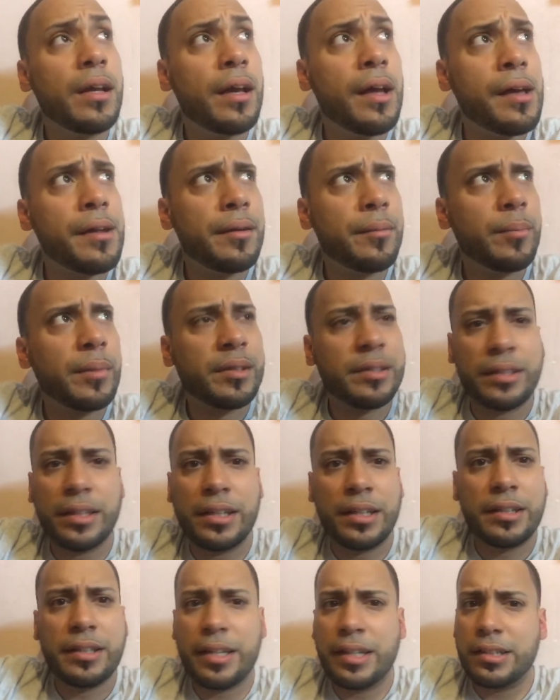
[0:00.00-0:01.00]
And at the
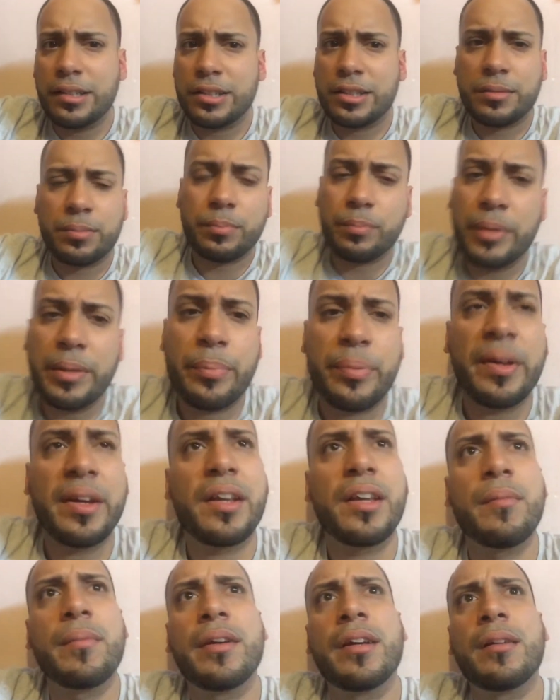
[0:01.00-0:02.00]
end of the day, just be
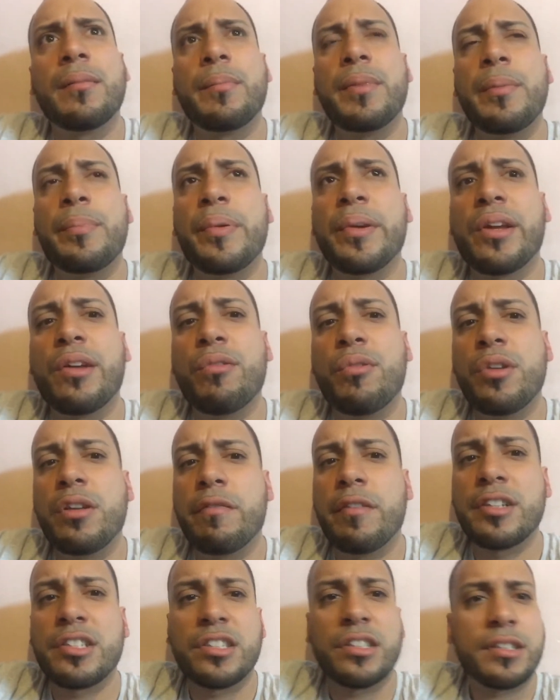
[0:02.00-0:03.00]
picky, man. Be picky who you
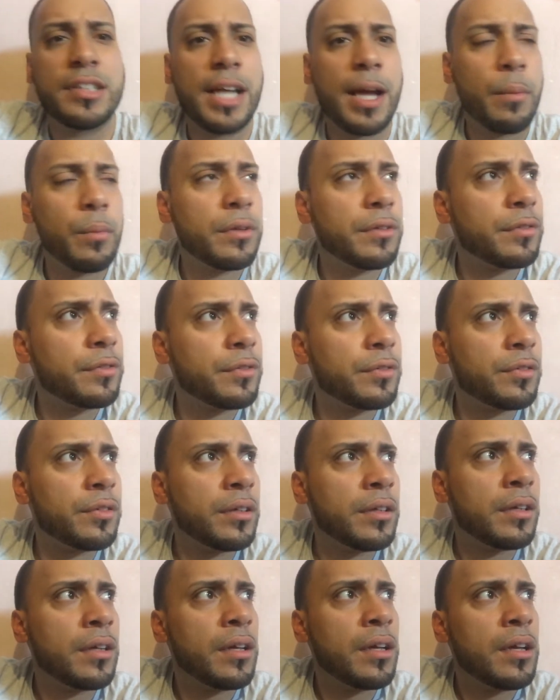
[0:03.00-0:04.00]
invest your time with,
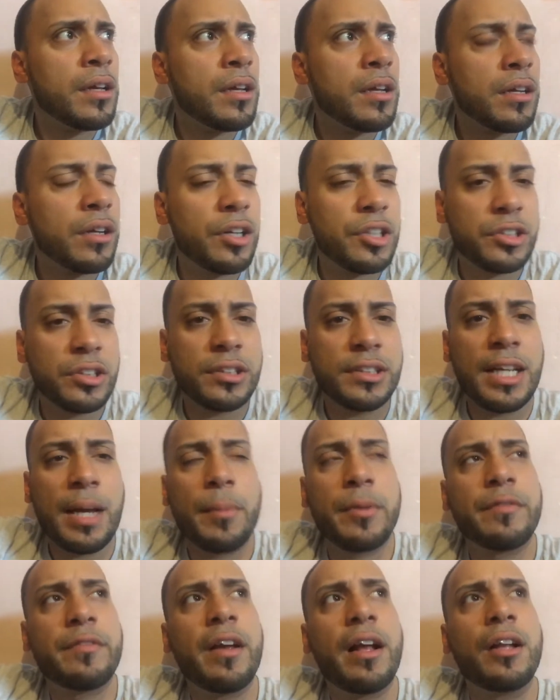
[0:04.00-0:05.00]
cause your
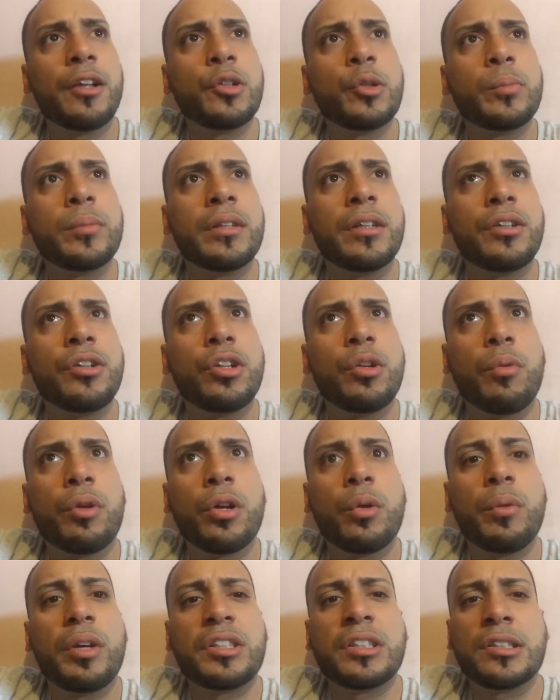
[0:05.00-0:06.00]
time is value, man. You don't
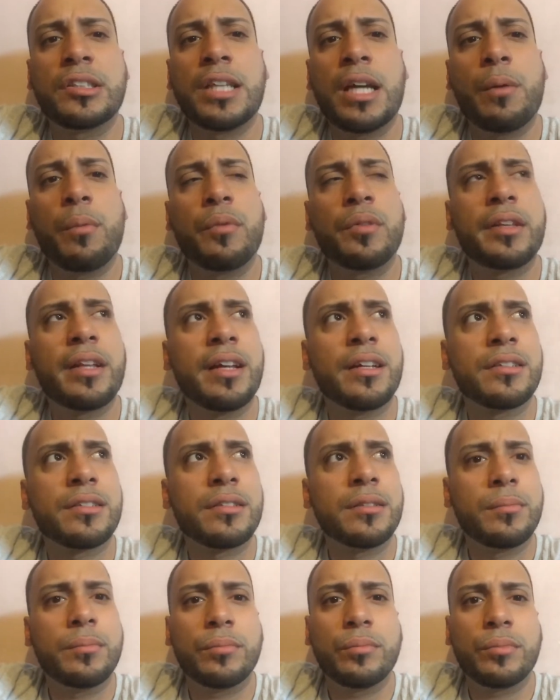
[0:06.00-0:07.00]
want to waste your time with that
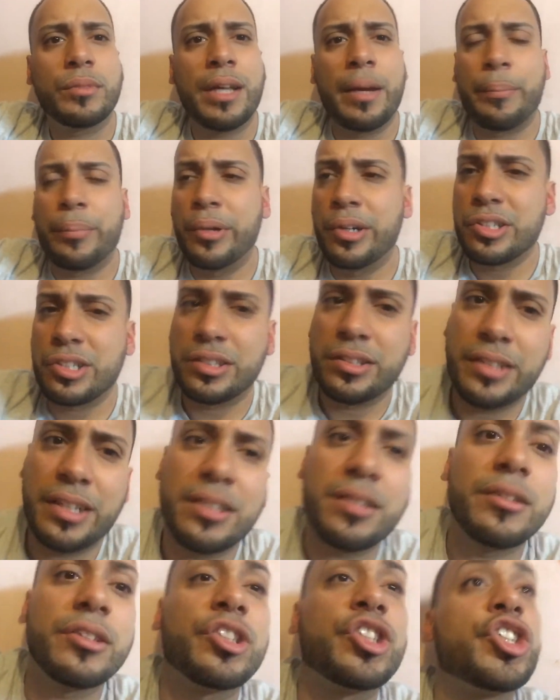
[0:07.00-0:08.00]
some that person
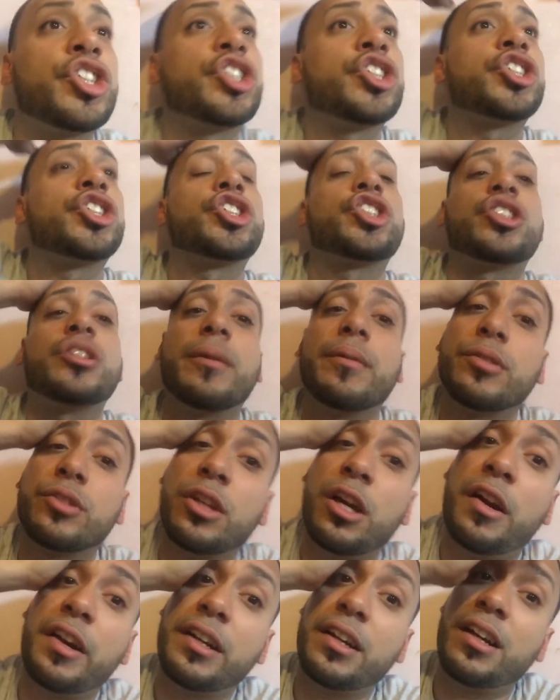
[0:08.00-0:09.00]
that. Shh,
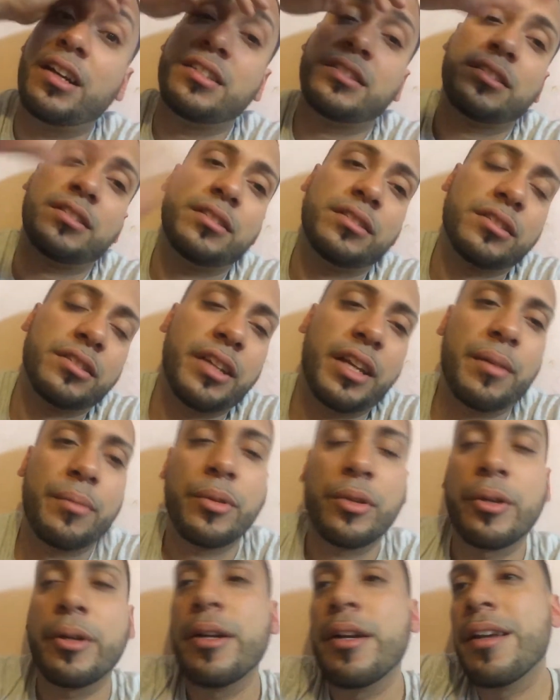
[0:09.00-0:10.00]
sorry, guys. It's
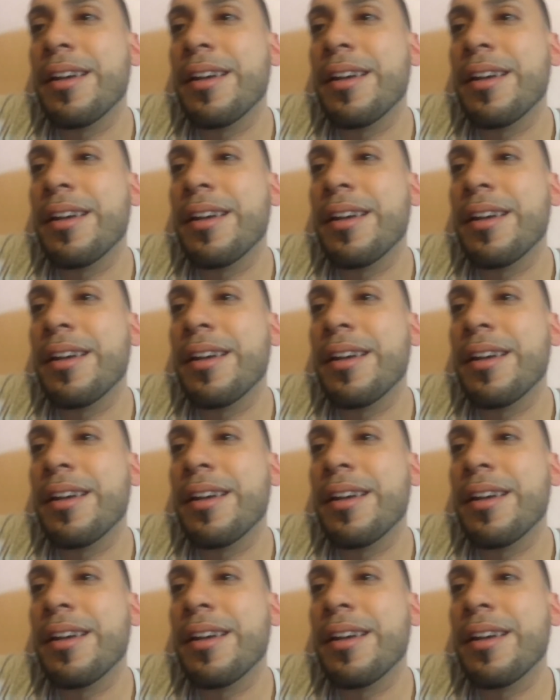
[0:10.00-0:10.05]
Gabriel.